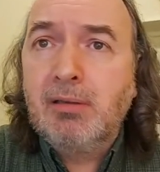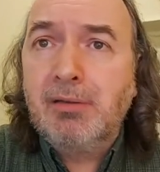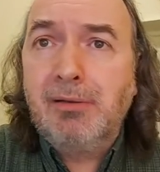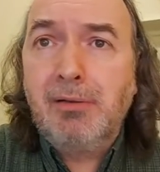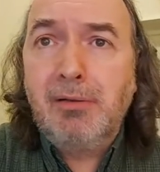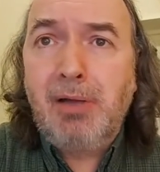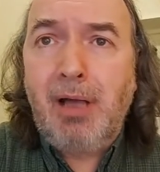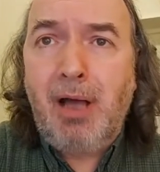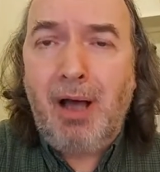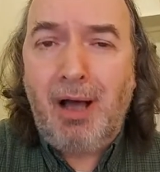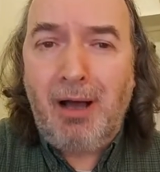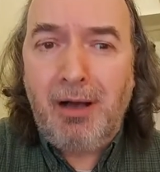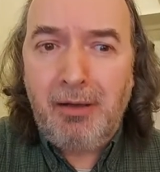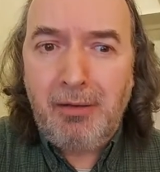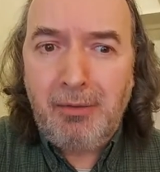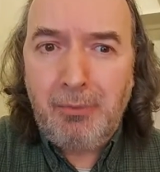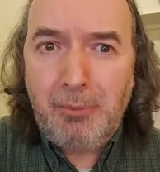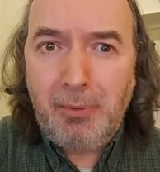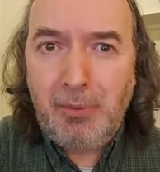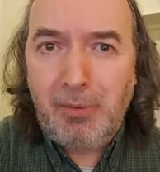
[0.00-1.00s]
all
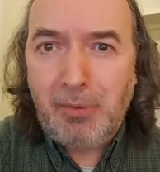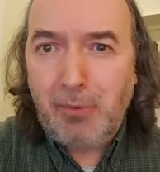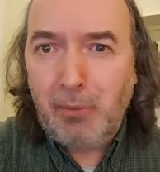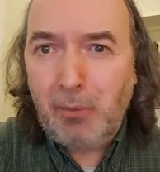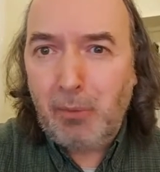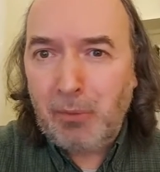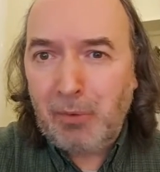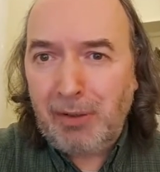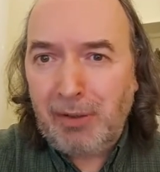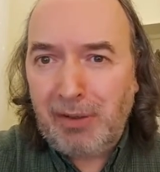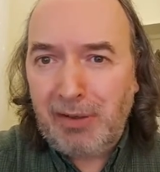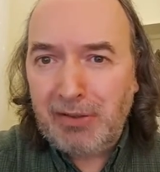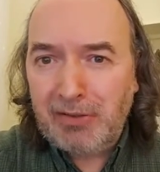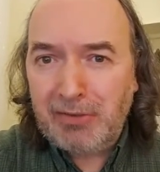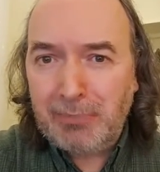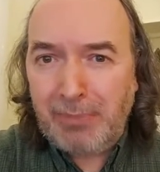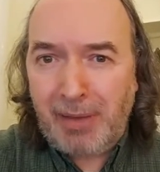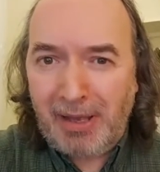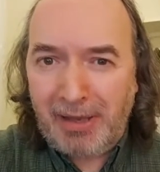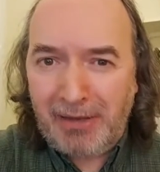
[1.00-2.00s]
hung with courtly
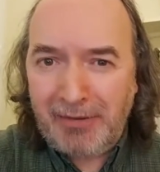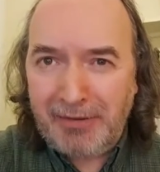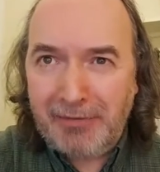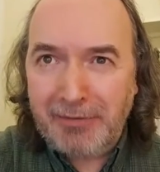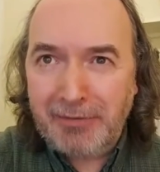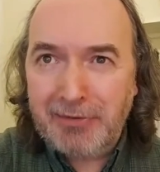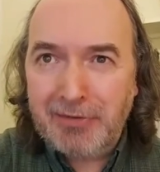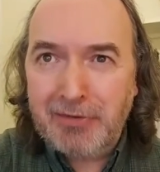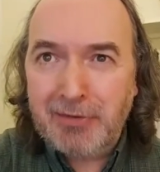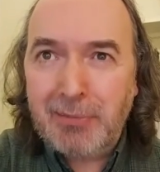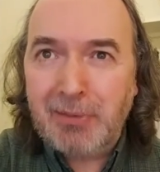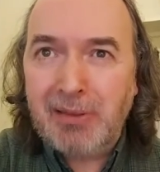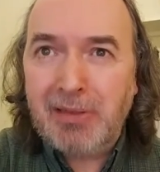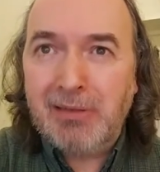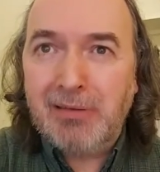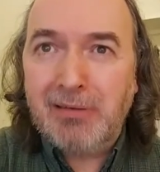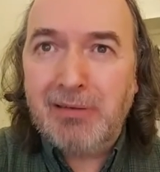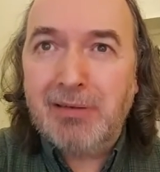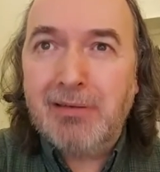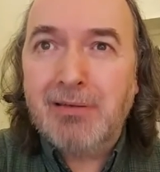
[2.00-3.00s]
smiles
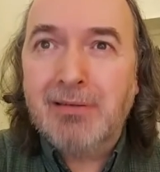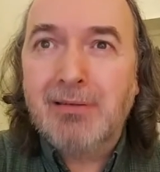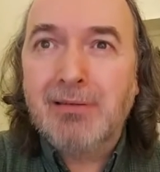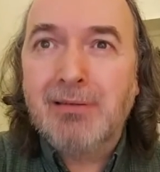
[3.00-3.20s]
sweet.